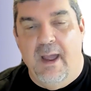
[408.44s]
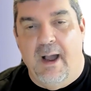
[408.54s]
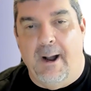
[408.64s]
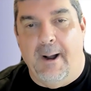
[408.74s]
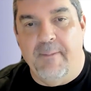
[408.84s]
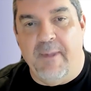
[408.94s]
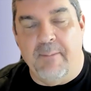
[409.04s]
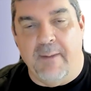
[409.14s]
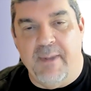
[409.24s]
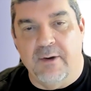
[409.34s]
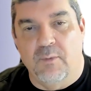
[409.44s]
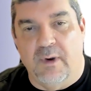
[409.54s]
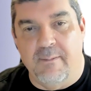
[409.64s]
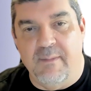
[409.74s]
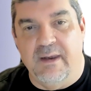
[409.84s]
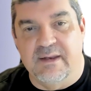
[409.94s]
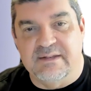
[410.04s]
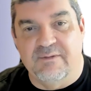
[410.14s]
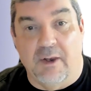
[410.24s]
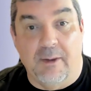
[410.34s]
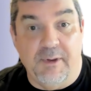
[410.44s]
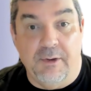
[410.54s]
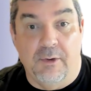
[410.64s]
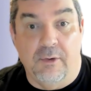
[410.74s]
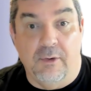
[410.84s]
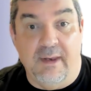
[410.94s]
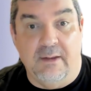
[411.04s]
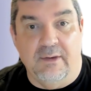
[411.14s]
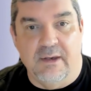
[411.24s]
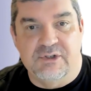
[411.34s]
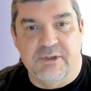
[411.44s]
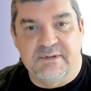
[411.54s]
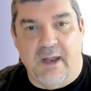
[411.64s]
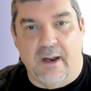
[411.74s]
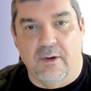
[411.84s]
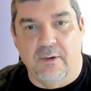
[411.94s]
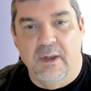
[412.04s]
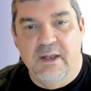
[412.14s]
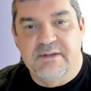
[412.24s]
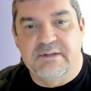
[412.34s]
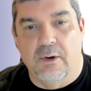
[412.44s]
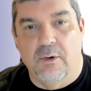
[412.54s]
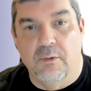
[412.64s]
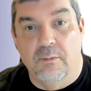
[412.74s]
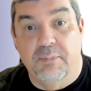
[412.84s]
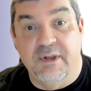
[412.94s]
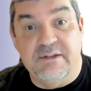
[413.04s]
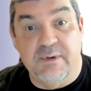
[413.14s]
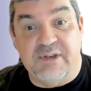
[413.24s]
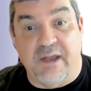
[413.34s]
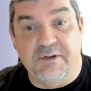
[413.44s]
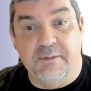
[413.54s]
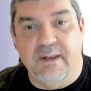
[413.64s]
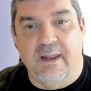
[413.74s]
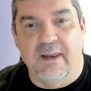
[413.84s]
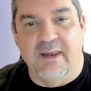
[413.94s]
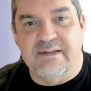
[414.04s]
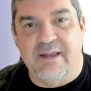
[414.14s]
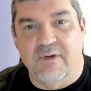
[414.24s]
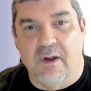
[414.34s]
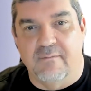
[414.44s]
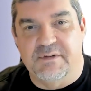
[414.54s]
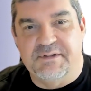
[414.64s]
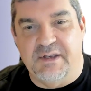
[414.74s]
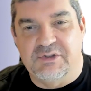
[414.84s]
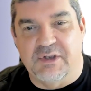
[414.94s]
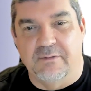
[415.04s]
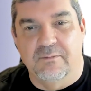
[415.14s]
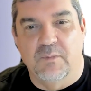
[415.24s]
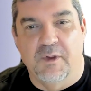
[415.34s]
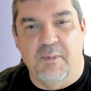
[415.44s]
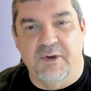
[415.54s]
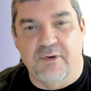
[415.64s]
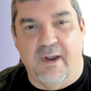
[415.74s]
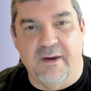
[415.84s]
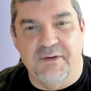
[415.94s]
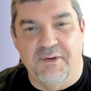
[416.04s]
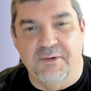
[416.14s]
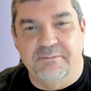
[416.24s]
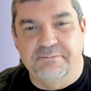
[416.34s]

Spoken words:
And by better, what I mean is developing your unique leadership style. So please reach out to me and let's have a conversation. With much gratitude.